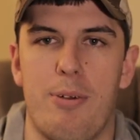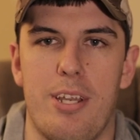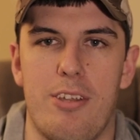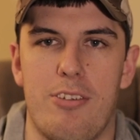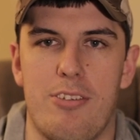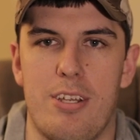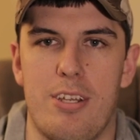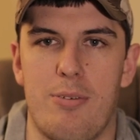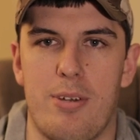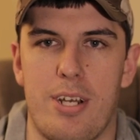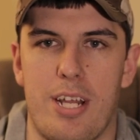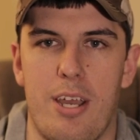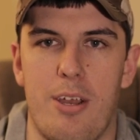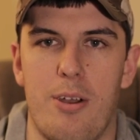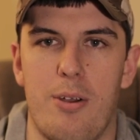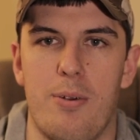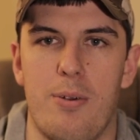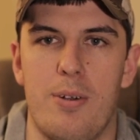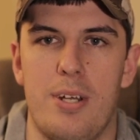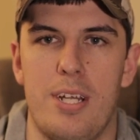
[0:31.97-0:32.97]
We just didn't want to
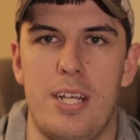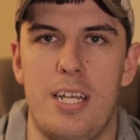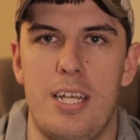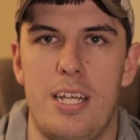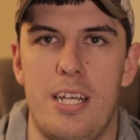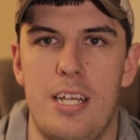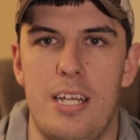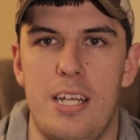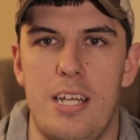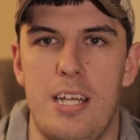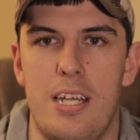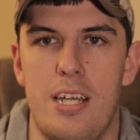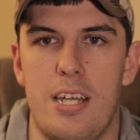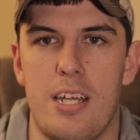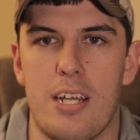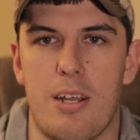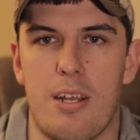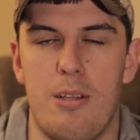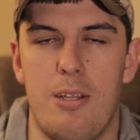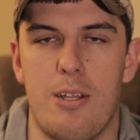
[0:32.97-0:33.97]

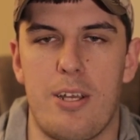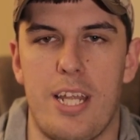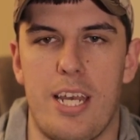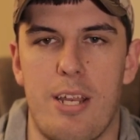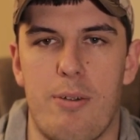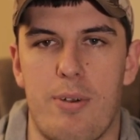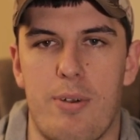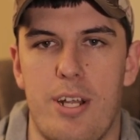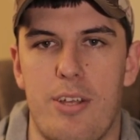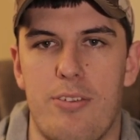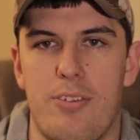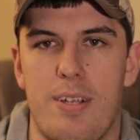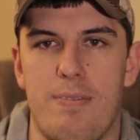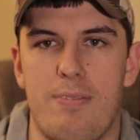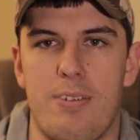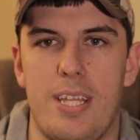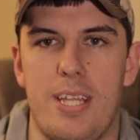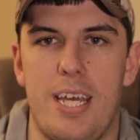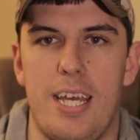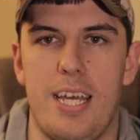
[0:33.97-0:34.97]
go look anywhere else
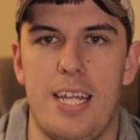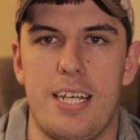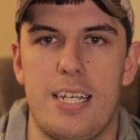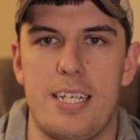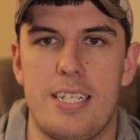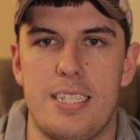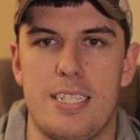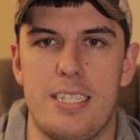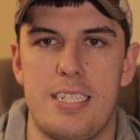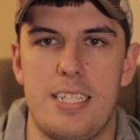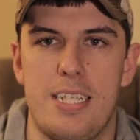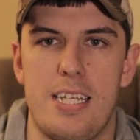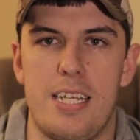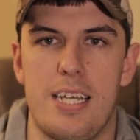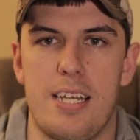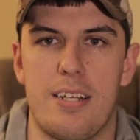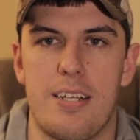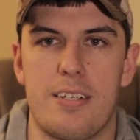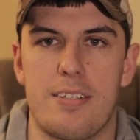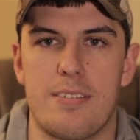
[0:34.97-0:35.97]
after that.
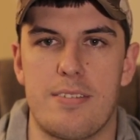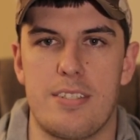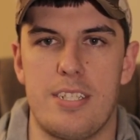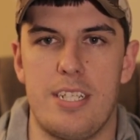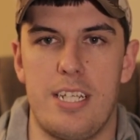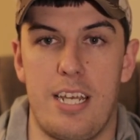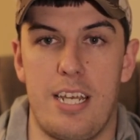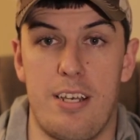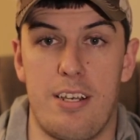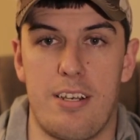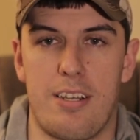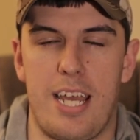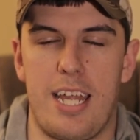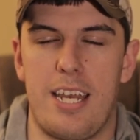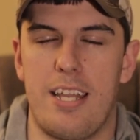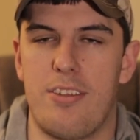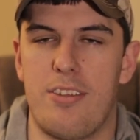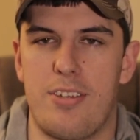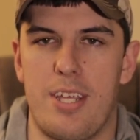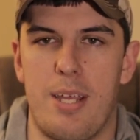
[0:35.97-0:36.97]
And
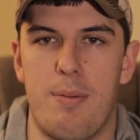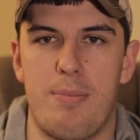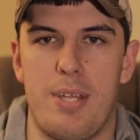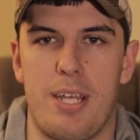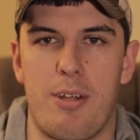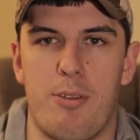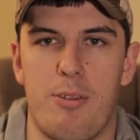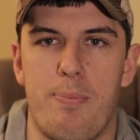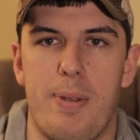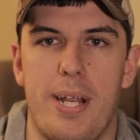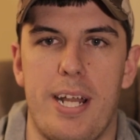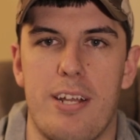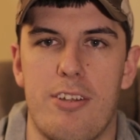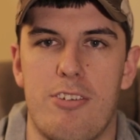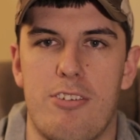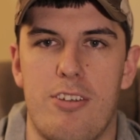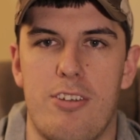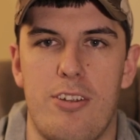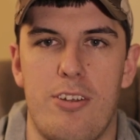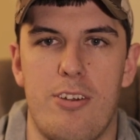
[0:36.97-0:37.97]
kind of the same thing with
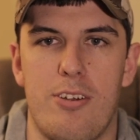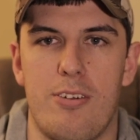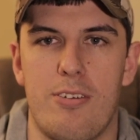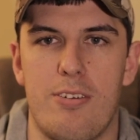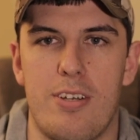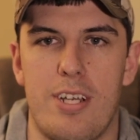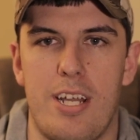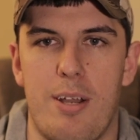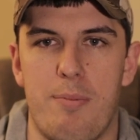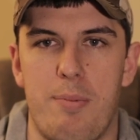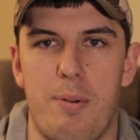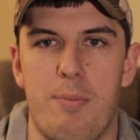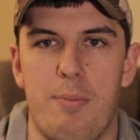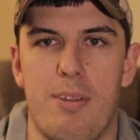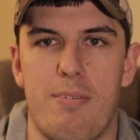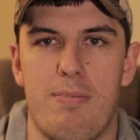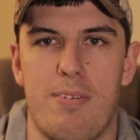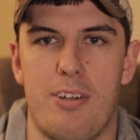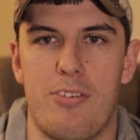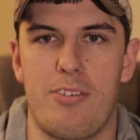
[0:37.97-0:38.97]
parish too. I
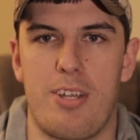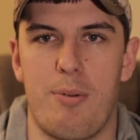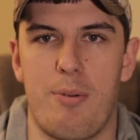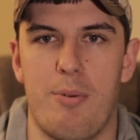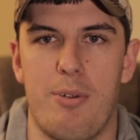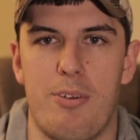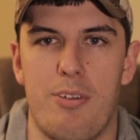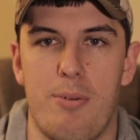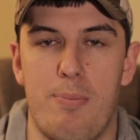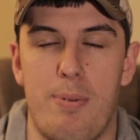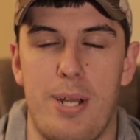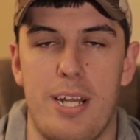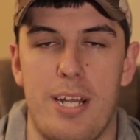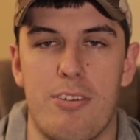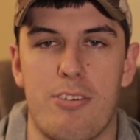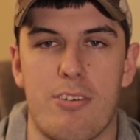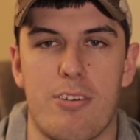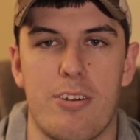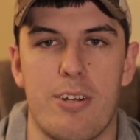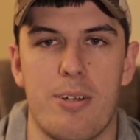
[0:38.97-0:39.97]
remember the first time I went to a
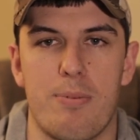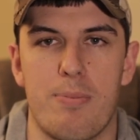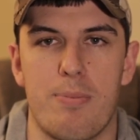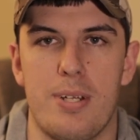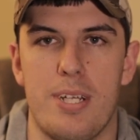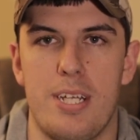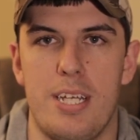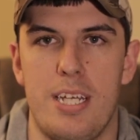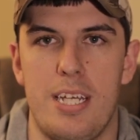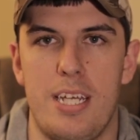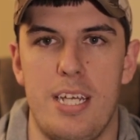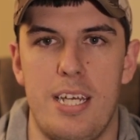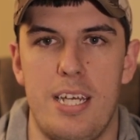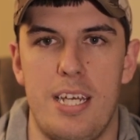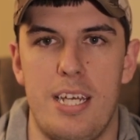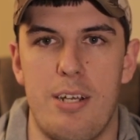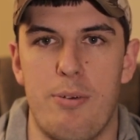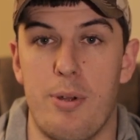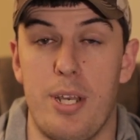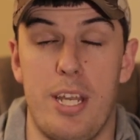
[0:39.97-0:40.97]
parish group,
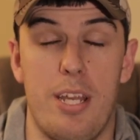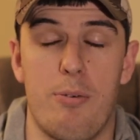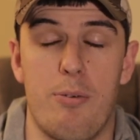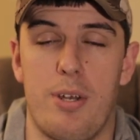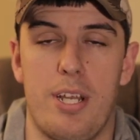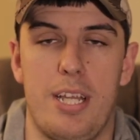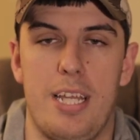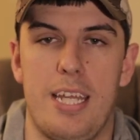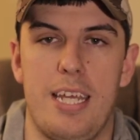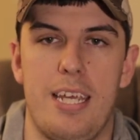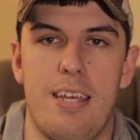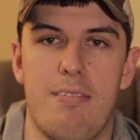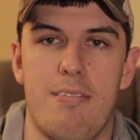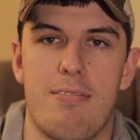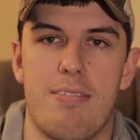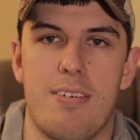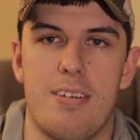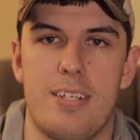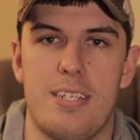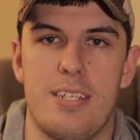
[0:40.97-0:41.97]
we didn't want to leave.